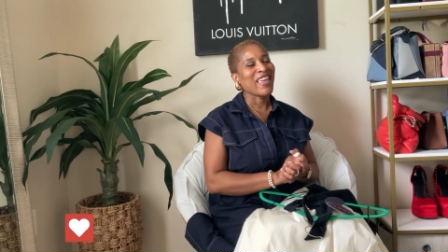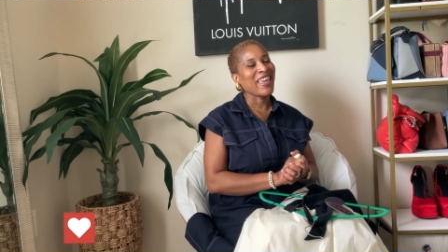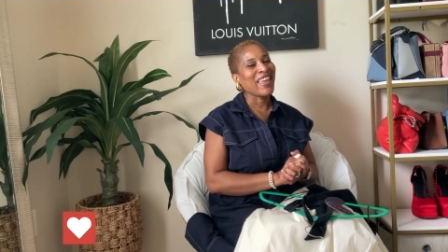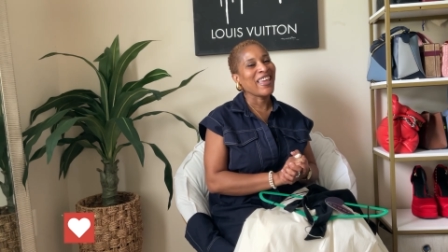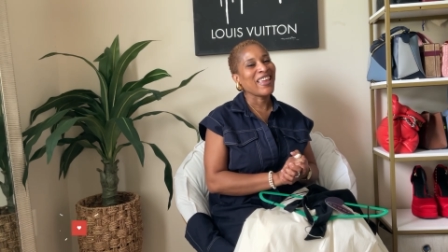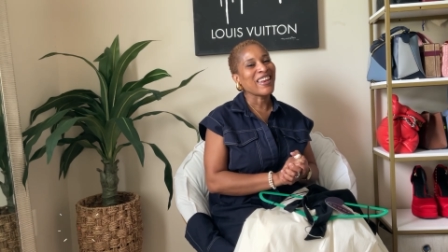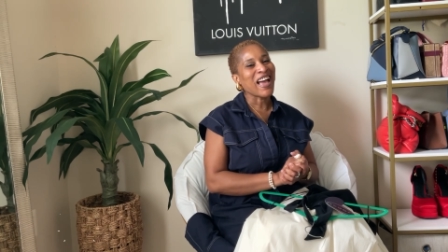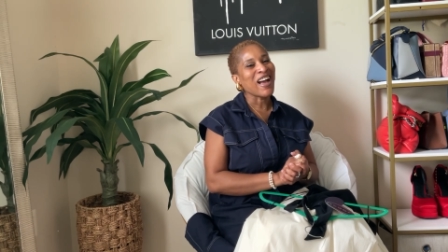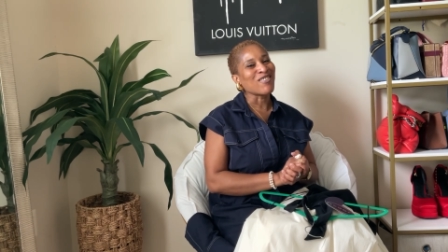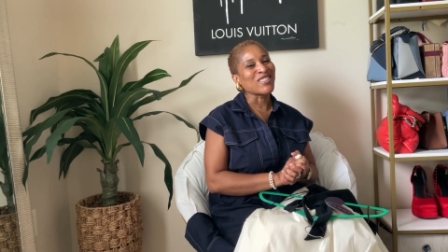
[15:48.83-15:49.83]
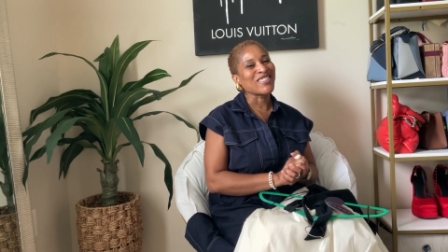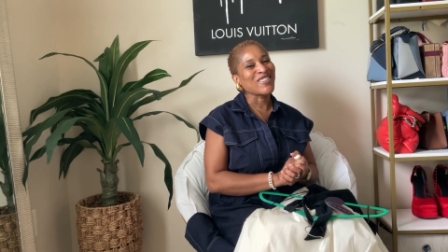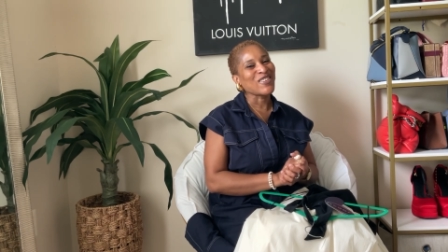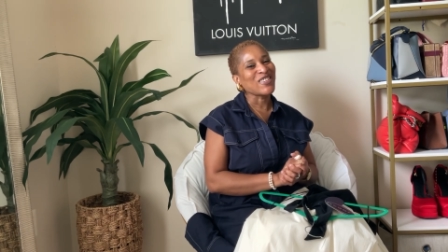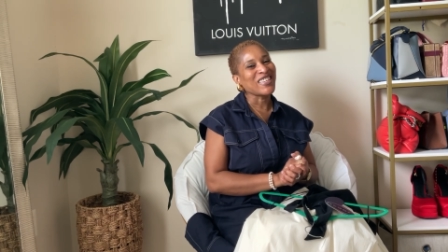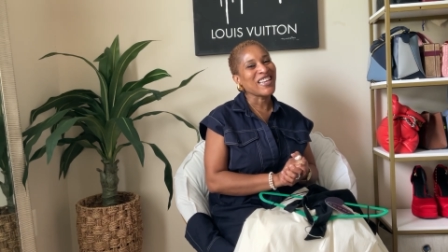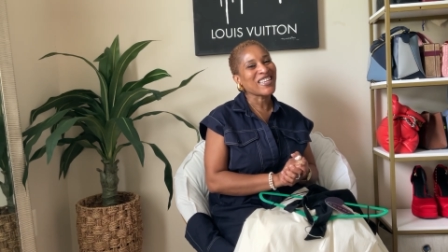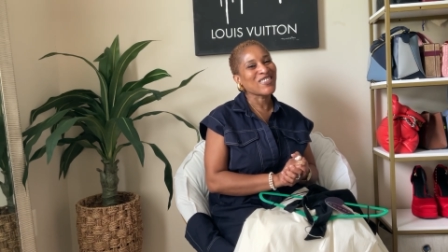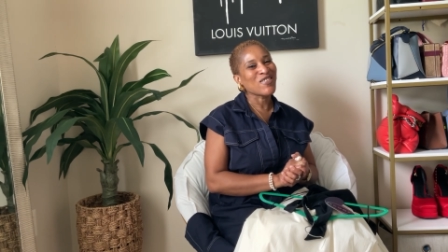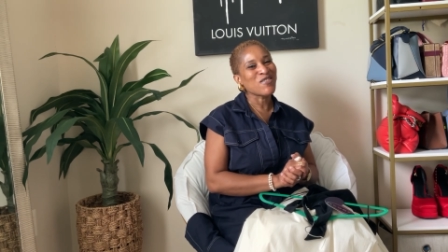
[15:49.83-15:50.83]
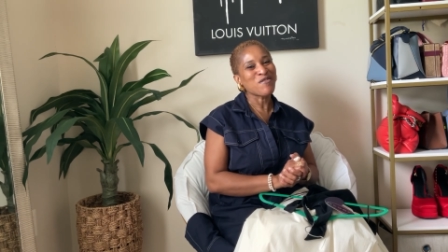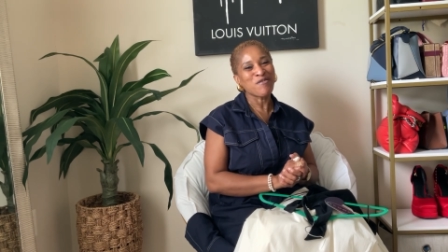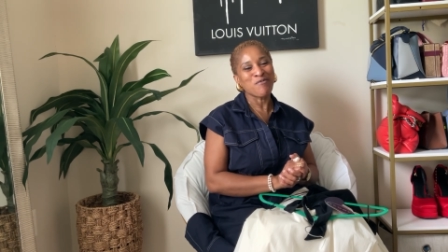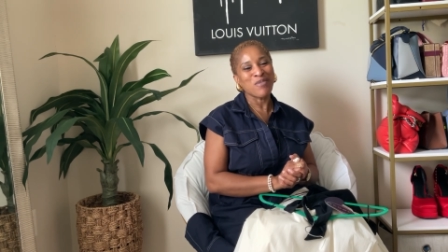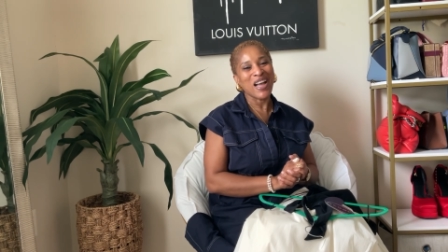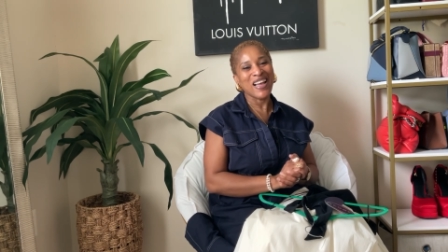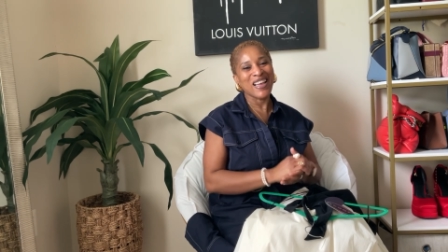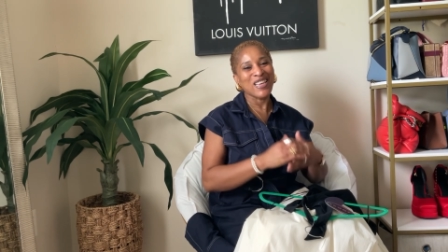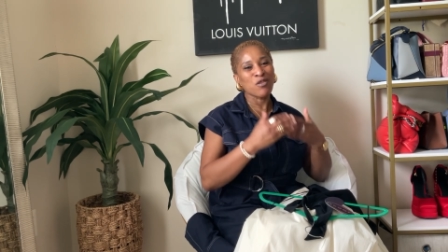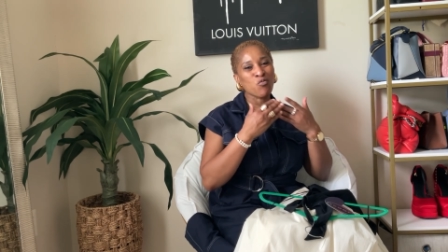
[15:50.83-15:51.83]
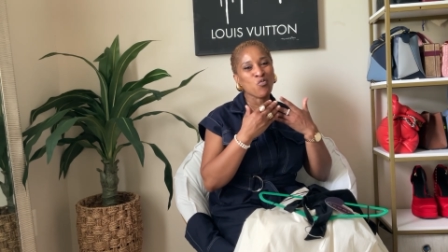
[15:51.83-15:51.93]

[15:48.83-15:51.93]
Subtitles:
And I will see you in the next one. Bye.